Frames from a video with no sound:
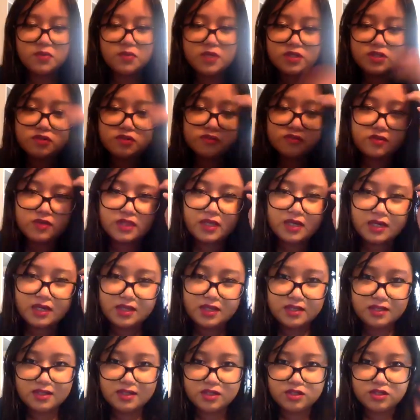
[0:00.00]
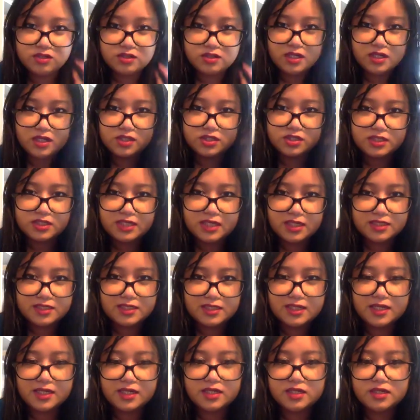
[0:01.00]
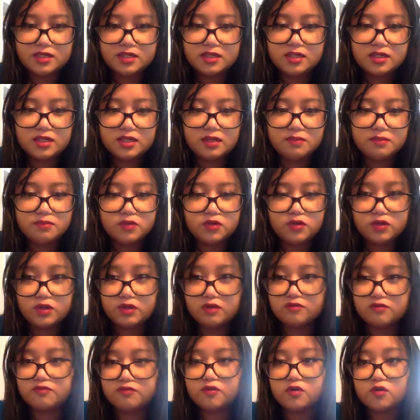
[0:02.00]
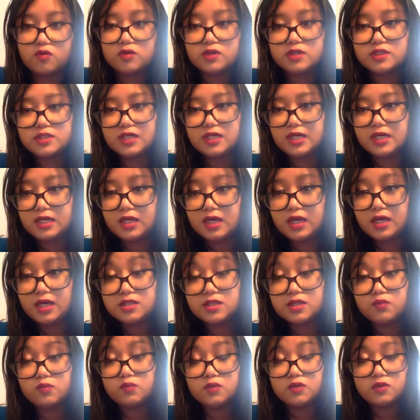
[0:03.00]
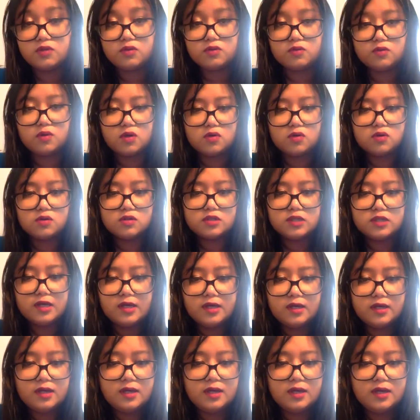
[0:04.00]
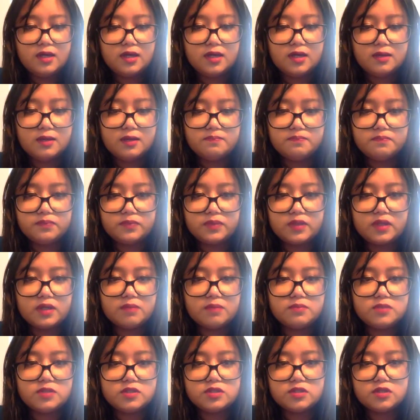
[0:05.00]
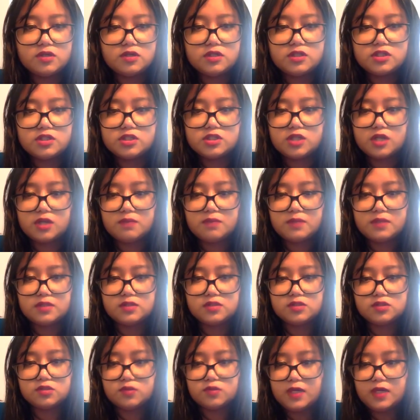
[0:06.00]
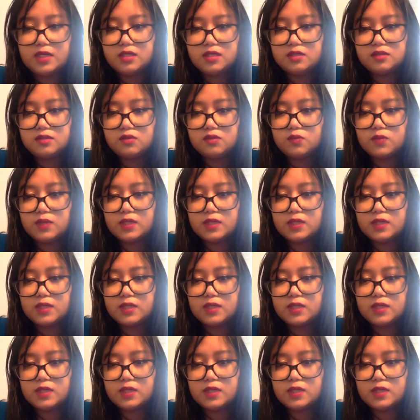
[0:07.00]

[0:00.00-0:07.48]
much for that introduction, Adelina, and I'm looking forward to engaging with you all. Um, I'm just going to share my screen and then